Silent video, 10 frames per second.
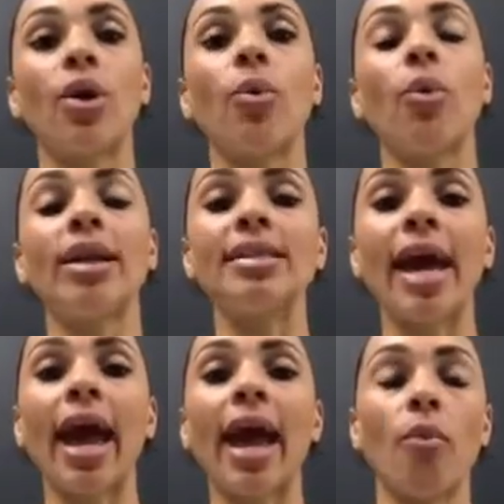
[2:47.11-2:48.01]
So one
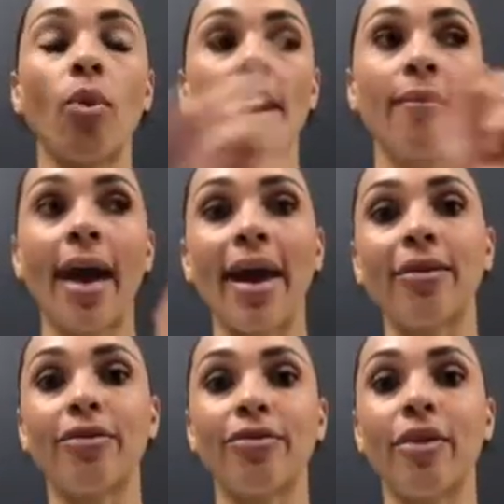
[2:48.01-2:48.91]
day, one of
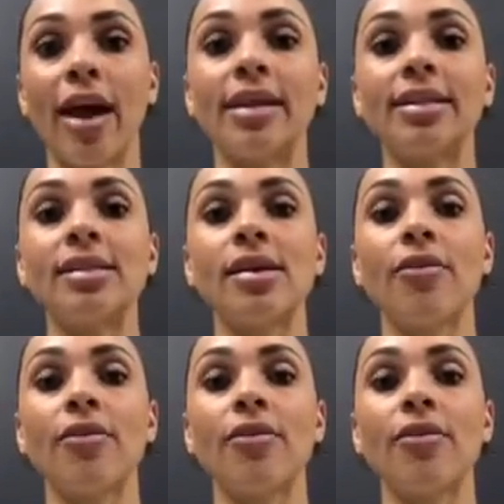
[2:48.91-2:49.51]
my friends